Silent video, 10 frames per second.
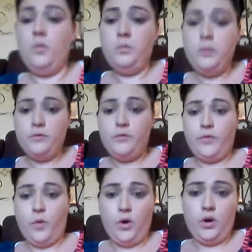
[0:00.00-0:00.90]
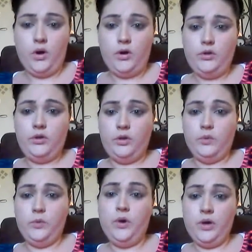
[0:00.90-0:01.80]
before
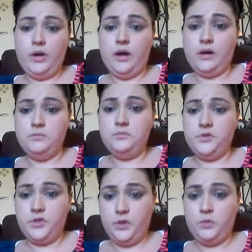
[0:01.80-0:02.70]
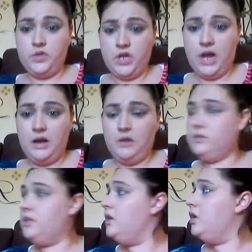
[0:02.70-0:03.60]
you hook it up to the
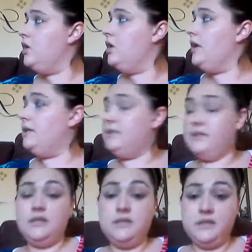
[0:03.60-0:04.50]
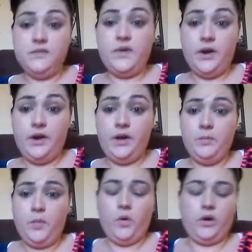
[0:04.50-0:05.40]
child, this is very
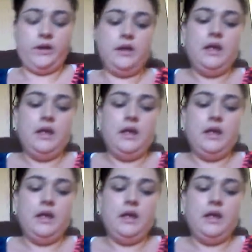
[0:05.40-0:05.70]
important.